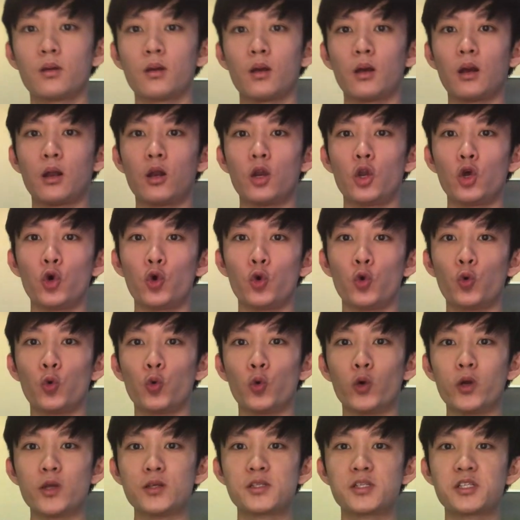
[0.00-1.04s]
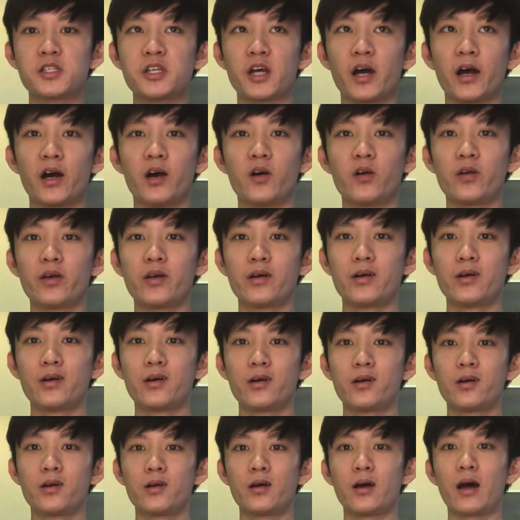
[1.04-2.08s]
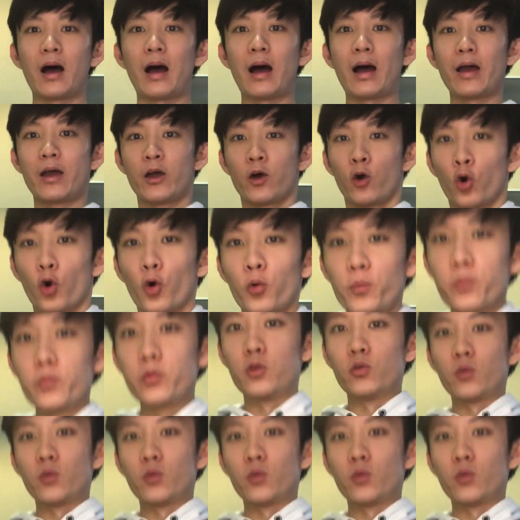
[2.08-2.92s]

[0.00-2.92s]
Hello, it's Jael here. I hope you